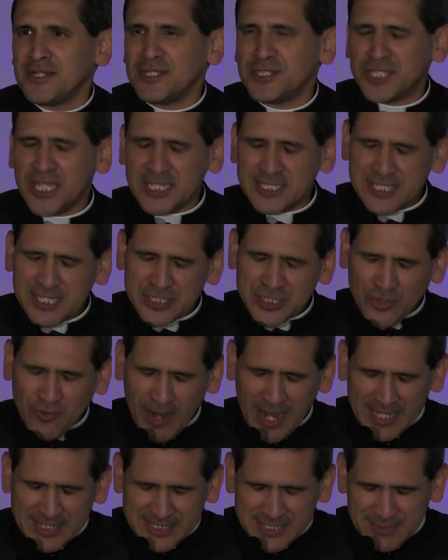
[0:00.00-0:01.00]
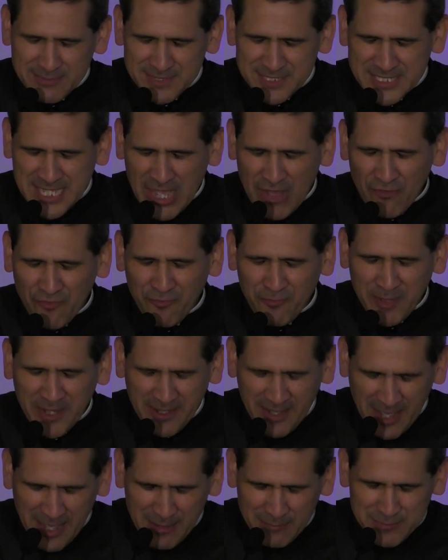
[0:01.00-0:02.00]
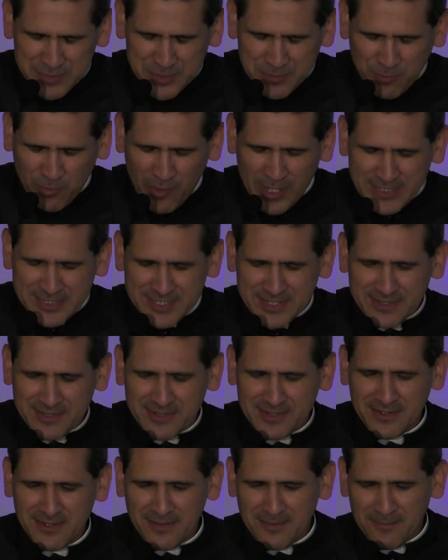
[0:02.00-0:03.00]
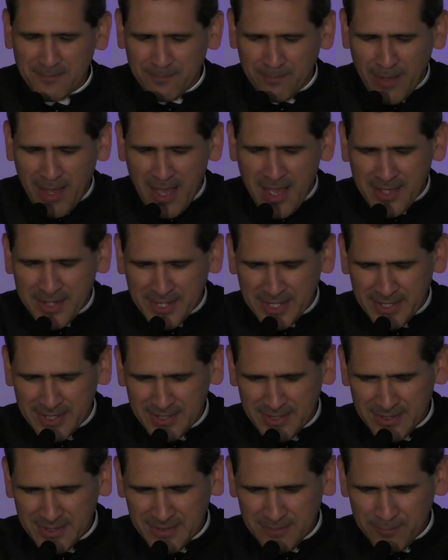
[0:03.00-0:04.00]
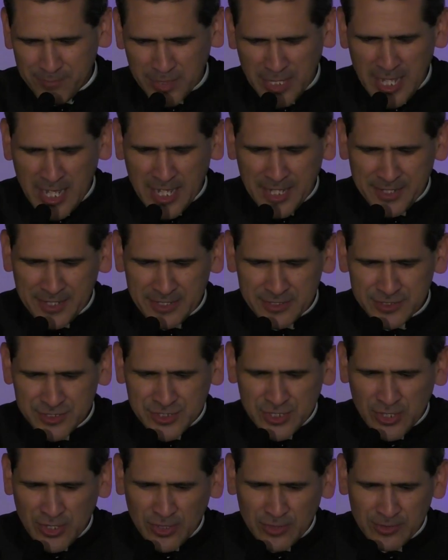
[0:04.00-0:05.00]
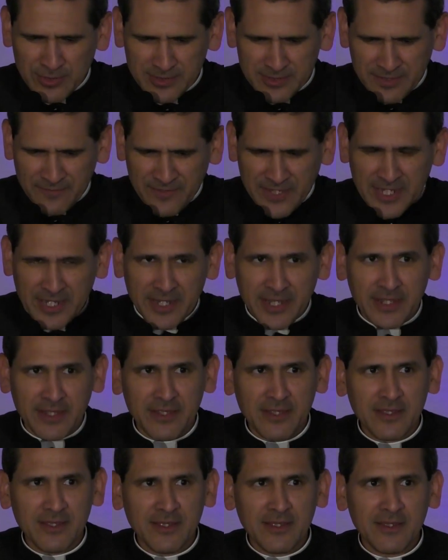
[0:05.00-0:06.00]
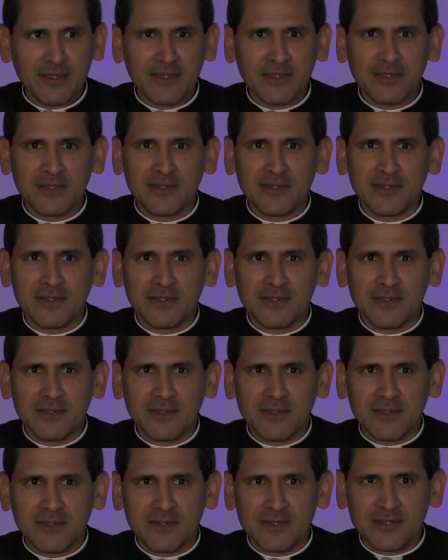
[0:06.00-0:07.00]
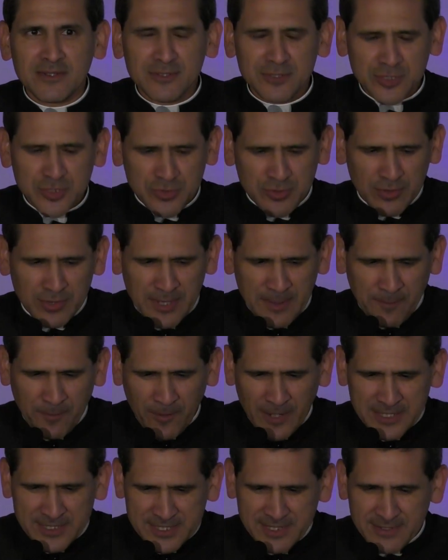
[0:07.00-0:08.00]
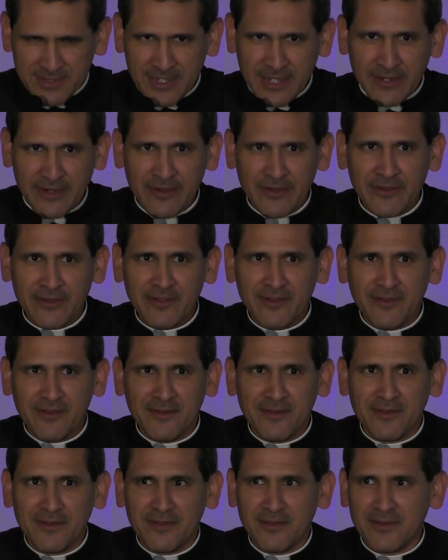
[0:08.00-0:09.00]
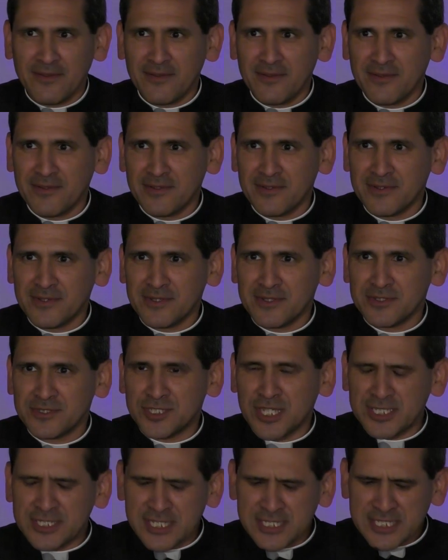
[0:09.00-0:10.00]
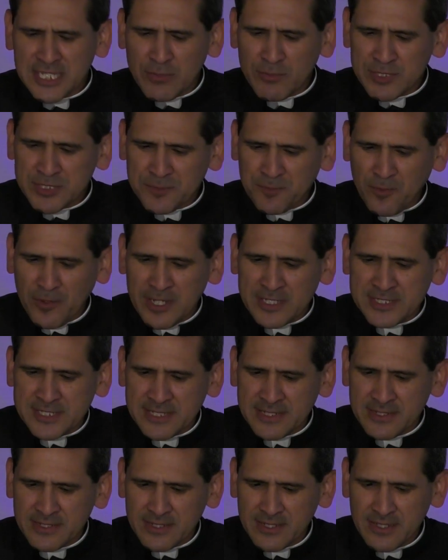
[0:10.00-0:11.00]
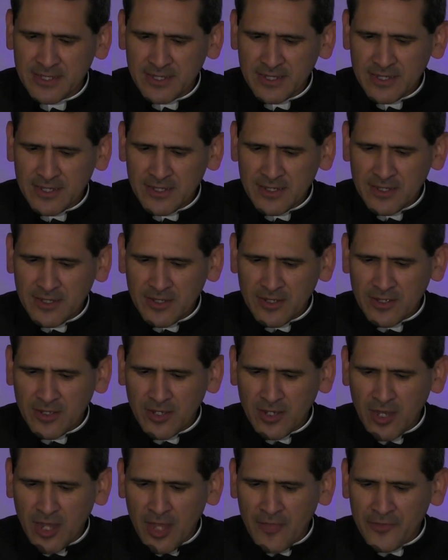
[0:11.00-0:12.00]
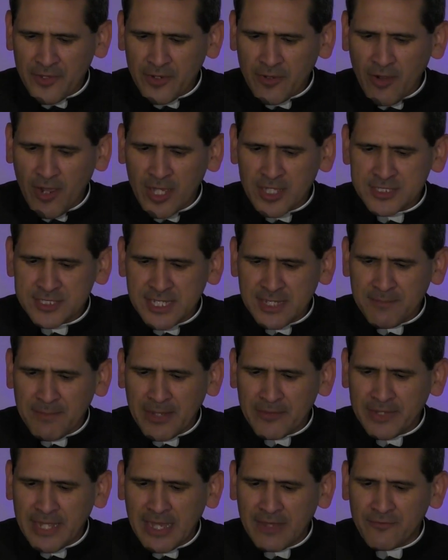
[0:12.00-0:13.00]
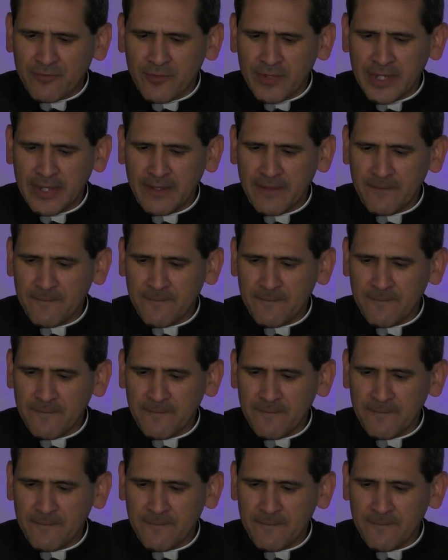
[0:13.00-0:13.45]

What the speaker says: Jesus Christ himself becomes present, body, blood, soul, divinity. Truly present there, just as he was present on the cross at Mount Calvary.